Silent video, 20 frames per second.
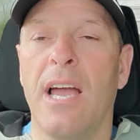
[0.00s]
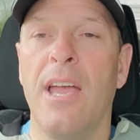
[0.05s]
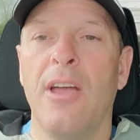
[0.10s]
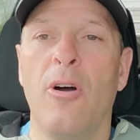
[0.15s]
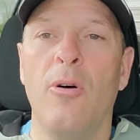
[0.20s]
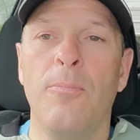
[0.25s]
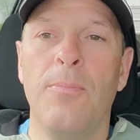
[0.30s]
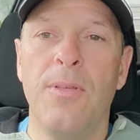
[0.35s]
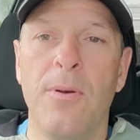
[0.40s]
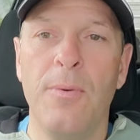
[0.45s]
I
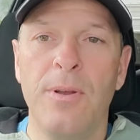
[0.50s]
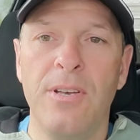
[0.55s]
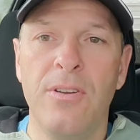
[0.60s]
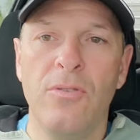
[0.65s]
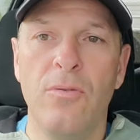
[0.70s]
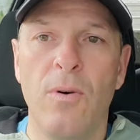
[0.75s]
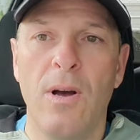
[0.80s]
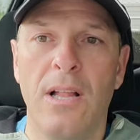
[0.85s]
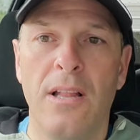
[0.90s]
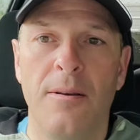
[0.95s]
hope that we
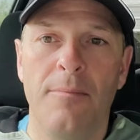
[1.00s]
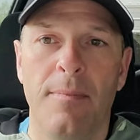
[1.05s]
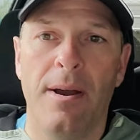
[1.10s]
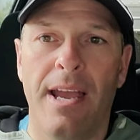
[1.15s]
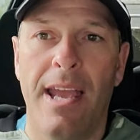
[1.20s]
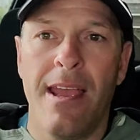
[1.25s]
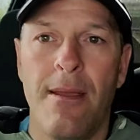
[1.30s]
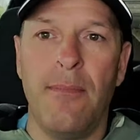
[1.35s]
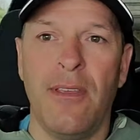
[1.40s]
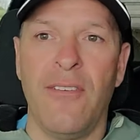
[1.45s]
do well in
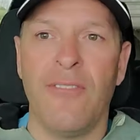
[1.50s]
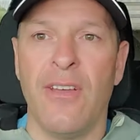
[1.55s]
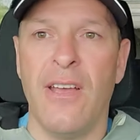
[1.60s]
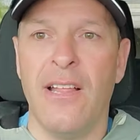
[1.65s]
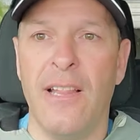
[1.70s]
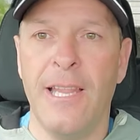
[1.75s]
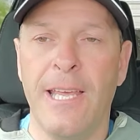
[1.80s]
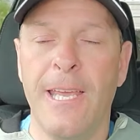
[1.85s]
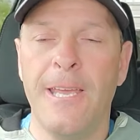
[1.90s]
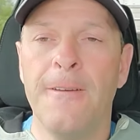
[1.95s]
Miami
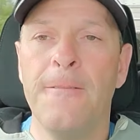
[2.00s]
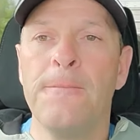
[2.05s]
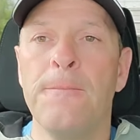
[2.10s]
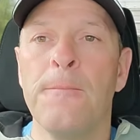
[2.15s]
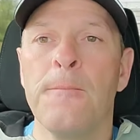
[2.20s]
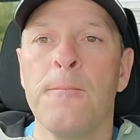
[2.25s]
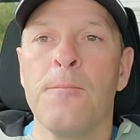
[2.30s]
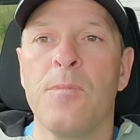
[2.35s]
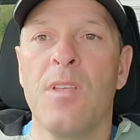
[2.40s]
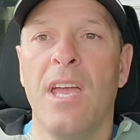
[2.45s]
Valley
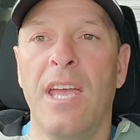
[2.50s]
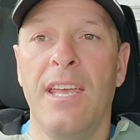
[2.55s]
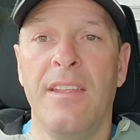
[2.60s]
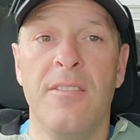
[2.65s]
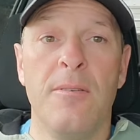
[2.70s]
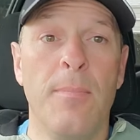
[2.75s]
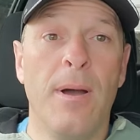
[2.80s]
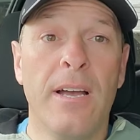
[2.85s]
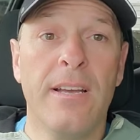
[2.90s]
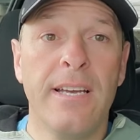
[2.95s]

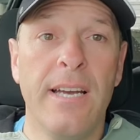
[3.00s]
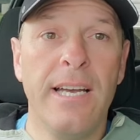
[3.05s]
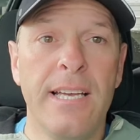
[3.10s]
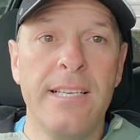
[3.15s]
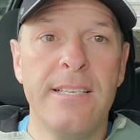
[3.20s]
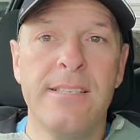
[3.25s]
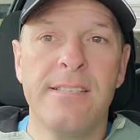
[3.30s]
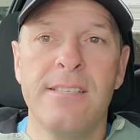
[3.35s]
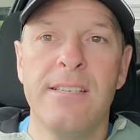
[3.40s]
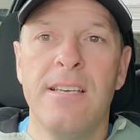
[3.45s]
in the
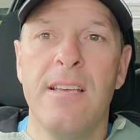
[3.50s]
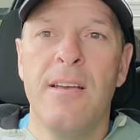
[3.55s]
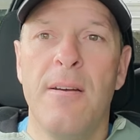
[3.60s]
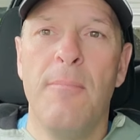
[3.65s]
Buckeyes,